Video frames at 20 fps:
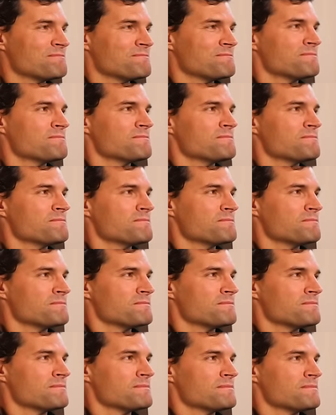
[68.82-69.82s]

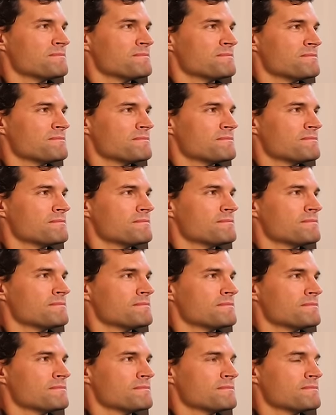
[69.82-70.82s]

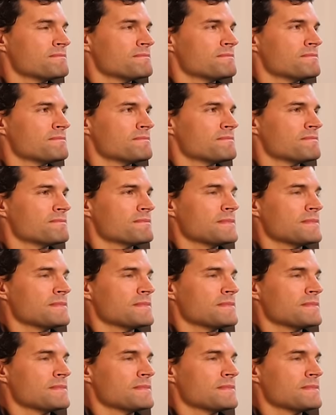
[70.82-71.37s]
The person shown says nothing.